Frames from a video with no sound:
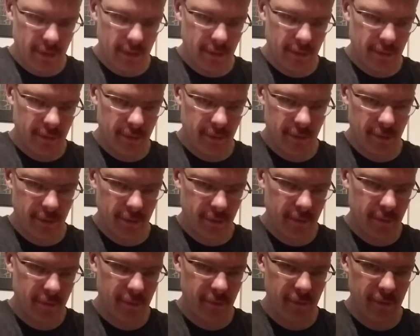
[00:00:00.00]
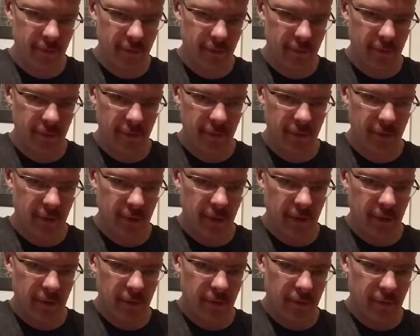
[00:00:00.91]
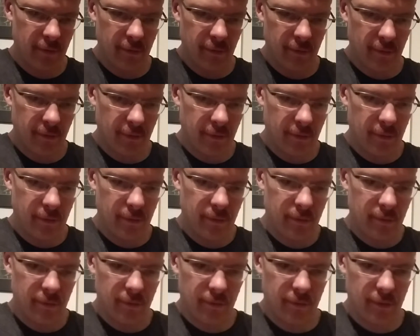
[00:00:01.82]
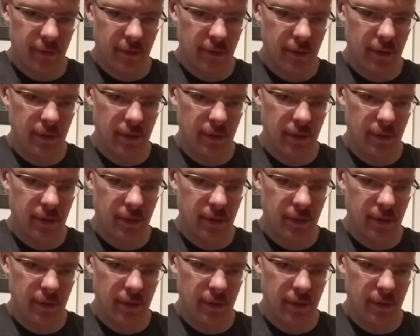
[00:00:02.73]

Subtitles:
Nothing is said.